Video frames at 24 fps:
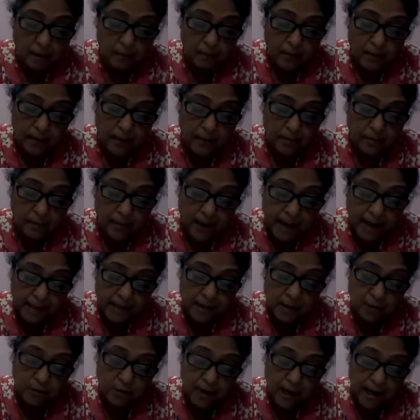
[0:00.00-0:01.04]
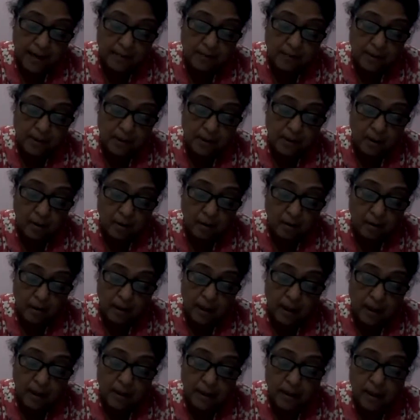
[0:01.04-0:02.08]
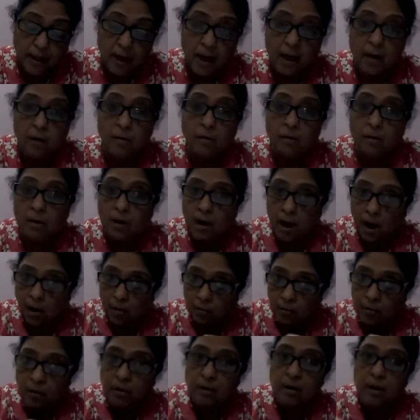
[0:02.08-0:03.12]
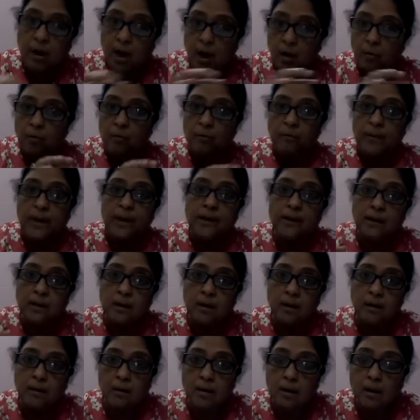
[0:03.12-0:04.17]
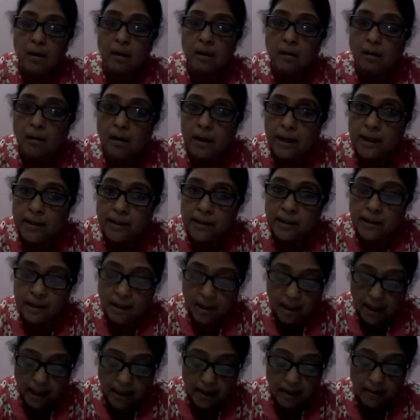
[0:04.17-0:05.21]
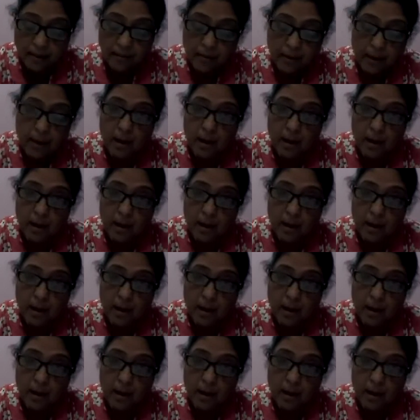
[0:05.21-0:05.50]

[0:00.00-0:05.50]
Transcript: with black stripes on a yellow ground. Ground means on its skin.